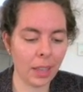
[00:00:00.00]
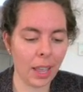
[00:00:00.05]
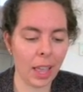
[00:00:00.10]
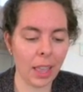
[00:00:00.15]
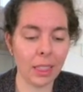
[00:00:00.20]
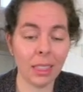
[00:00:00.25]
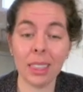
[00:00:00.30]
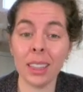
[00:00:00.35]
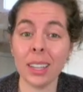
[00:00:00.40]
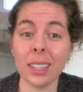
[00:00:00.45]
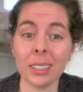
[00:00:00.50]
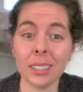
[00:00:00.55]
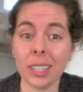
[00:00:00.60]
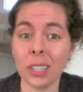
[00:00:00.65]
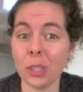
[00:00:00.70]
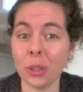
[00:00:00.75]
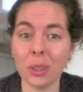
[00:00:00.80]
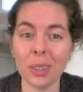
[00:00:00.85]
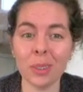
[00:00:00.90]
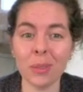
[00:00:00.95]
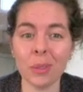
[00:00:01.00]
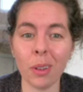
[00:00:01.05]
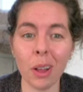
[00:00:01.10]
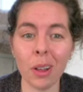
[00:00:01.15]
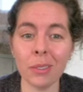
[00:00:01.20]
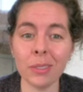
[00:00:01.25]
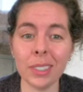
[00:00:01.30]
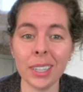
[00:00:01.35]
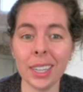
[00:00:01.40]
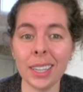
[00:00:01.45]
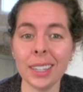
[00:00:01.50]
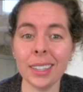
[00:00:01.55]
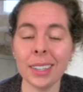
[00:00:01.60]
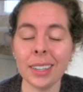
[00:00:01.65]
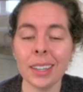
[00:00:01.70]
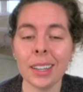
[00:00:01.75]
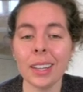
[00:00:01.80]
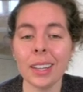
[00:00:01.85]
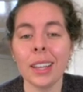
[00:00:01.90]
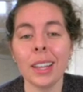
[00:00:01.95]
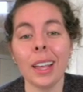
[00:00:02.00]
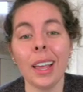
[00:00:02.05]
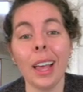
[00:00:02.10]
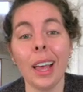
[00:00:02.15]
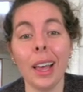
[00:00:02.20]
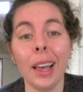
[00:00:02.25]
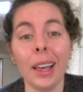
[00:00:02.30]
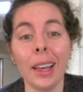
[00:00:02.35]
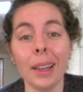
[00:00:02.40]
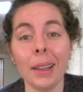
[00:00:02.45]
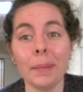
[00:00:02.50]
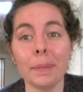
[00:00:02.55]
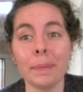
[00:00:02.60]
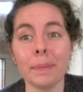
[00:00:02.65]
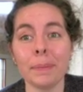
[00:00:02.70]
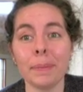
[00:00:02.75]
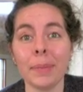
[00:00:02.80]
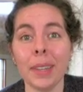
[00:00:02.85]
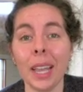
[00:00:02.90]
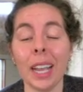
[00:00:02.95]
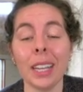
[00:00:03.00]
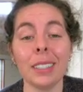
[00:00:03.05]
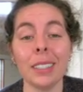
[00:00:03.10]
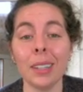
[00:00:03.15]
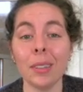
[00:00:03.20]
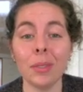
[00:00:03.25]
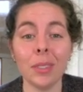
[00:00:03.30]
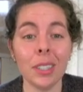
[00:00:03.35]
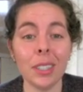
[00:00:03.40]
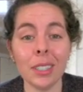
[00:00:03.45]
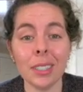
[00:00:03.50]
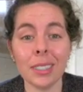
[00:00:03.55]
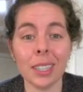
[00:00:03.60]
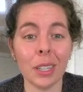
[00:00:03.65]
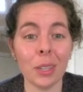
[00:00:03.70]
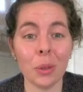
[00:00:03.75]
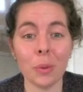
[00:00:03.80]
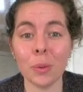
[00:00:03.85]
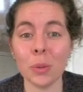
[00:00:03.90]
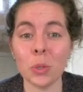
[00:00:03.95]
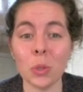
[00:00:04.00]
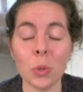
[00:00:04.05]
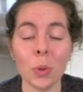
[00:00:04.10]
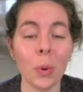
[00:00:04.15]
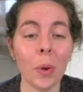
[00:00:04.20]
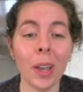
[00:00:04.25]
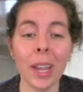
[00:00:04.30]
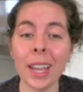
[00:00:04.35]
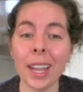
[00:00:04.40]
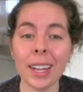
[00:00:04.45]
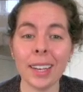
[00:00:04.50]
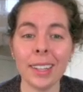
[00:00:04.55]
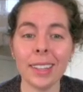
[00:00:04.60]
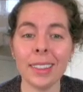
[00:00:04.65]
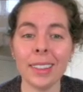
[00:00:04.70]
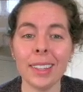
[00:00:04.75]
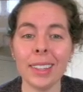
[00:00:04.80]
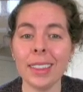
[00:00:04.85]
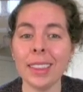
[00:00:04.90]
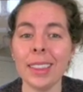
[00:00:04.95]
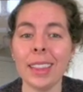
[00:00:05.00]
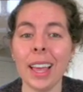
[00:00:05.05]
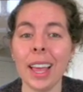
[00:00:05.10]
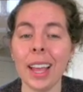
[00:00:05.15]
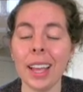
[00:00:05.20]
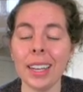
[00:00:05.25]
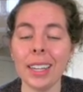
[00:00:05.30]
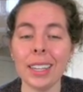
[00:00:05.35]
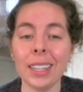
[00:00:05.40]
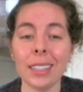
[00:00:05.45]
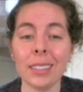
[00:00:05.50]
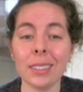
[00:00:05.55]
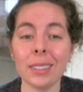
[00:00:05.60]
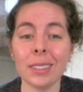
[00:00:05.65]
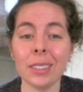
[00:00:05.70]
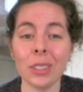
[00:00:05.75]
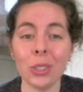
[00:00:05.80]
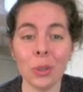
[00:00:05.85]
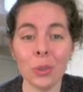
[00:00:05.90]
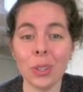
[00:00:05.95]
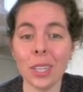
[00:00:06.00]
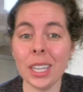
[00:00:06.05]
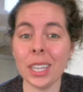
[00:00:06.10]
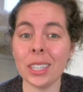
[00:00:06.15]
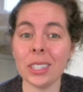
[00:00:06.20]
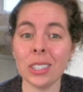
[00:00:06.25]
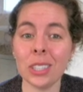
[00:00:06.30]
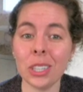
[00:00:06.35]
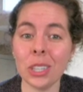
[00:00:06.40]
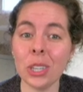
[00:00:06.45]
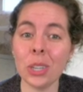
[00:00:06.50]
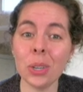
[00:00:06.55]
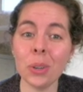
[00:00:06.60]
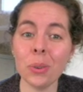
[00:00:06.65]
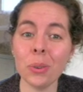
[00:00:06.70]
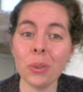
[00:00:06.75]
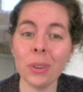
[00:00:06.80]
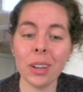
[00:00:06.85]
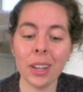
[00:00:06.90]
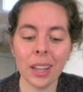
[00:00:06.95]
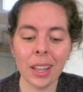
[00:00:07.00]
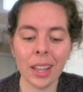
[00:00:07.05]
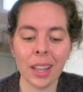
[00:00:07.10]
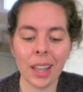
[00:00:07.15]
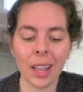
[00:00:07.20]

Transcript: and things that you're involved in, activities that you enjoy, anything that is unique to you.